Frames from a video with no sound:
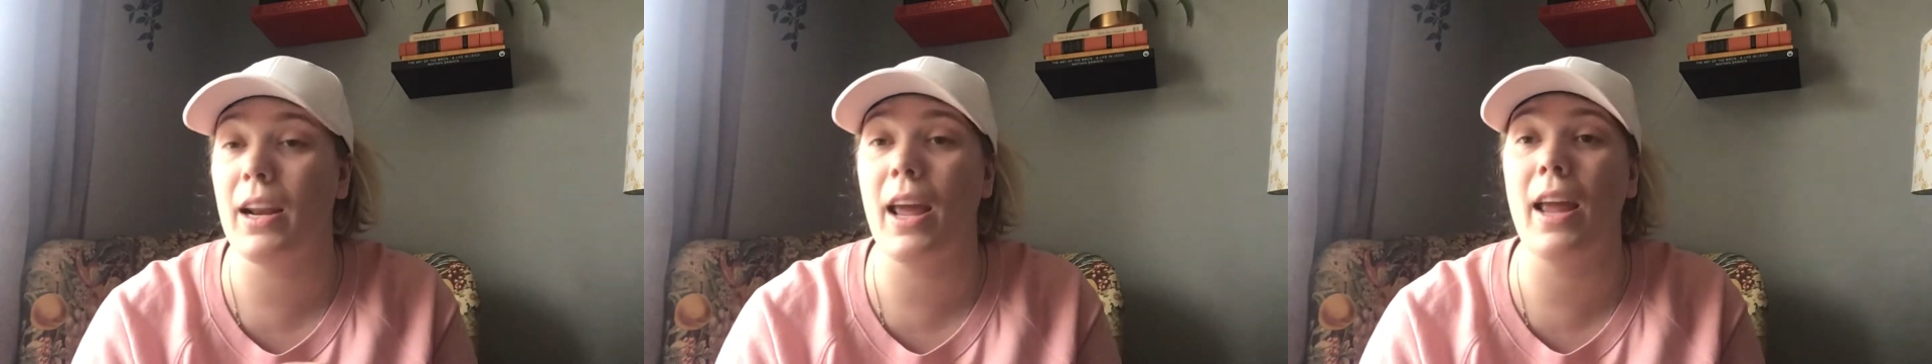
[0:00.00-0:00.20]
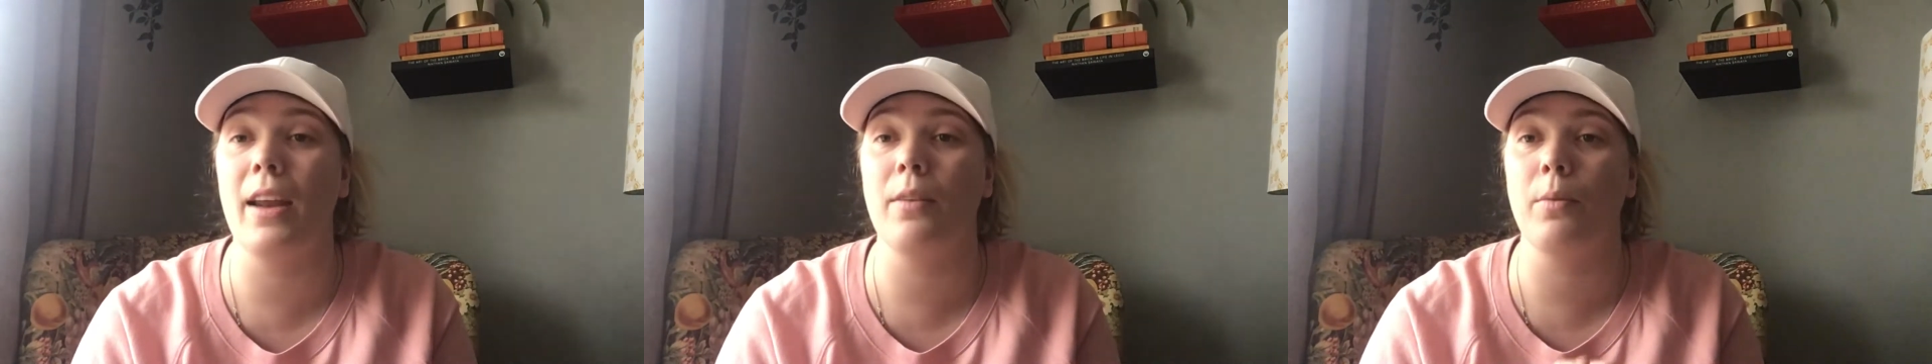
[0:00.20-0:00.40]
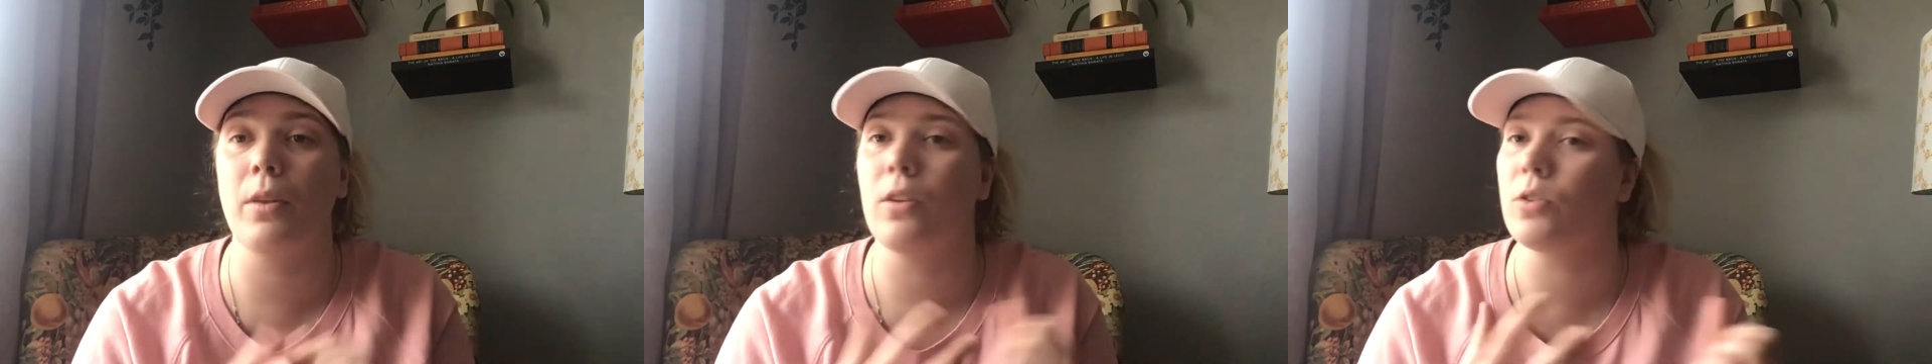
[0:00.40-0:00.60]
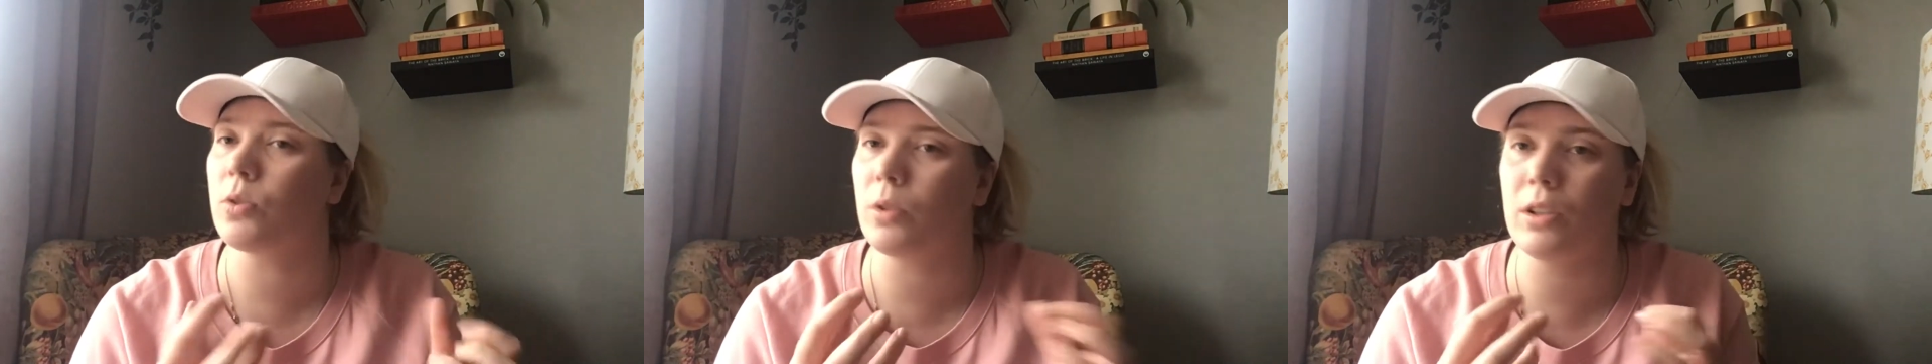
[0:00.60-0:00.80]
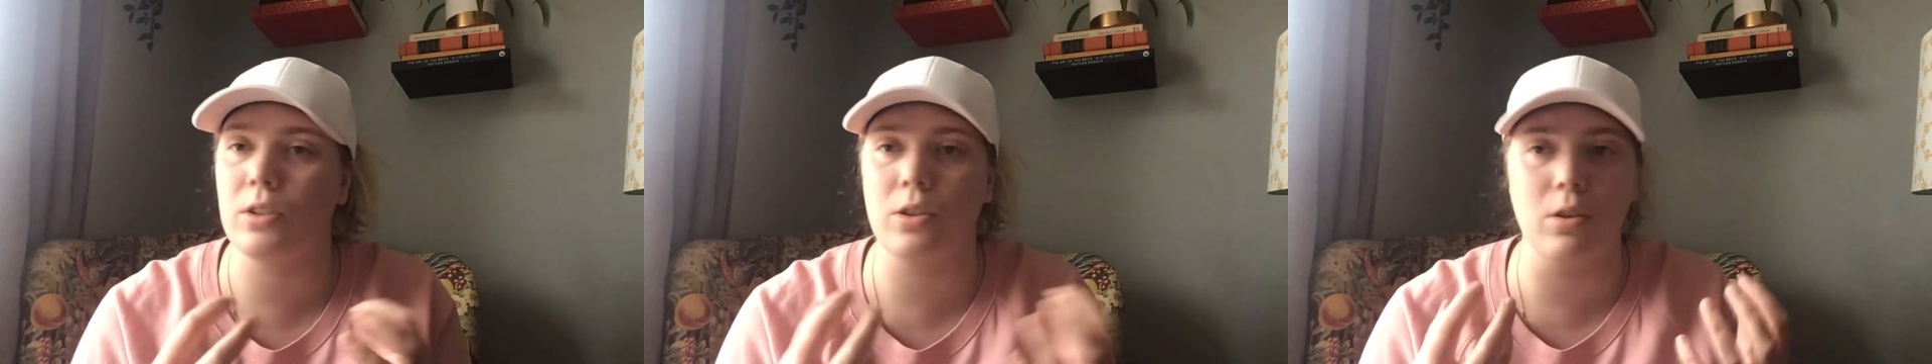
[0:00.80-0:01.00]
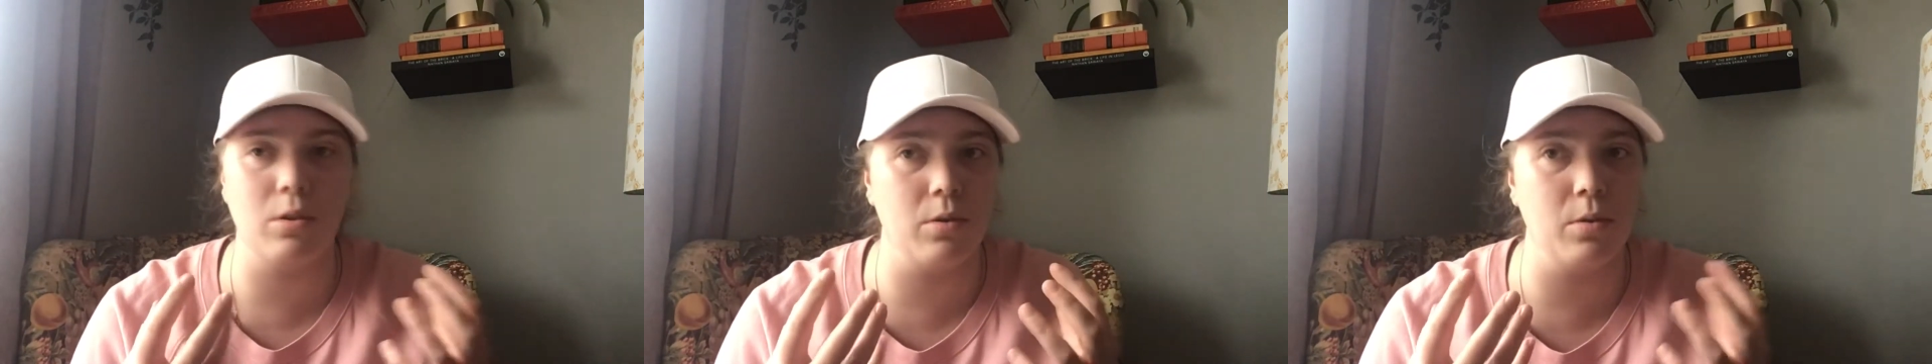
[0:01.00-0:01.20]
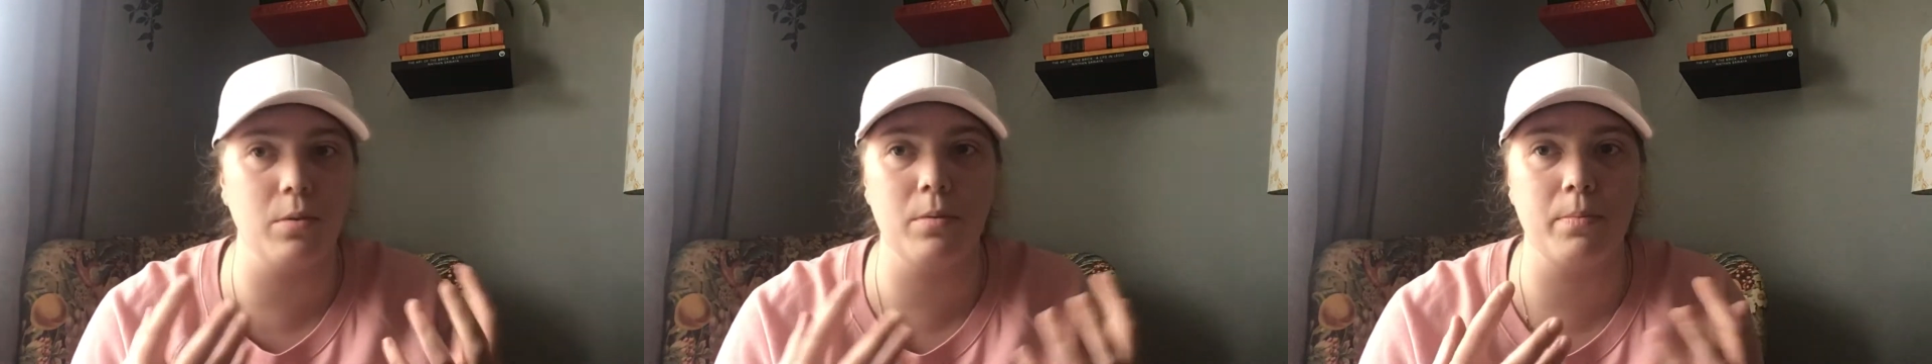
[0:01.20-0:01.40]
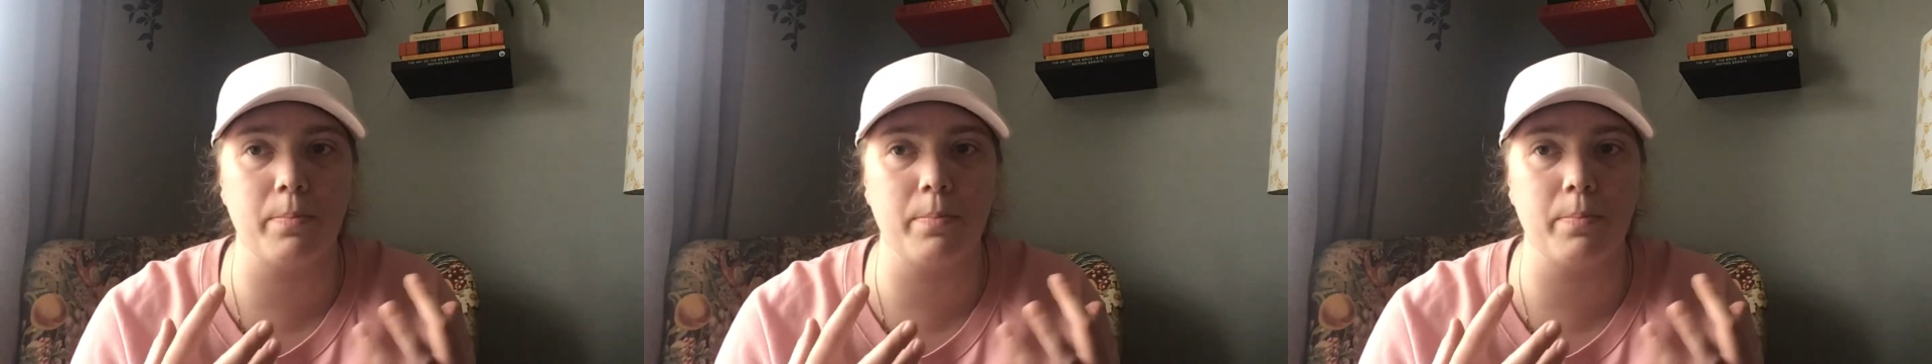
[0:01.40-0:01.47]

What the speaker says: And when there's only two